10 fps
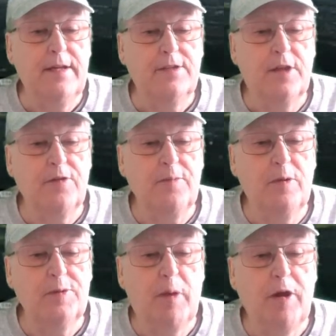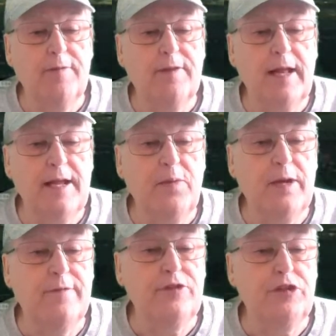Southernmost part of the lake, we
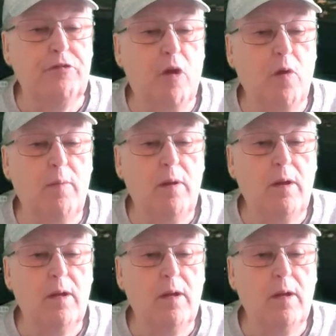have Schrobe,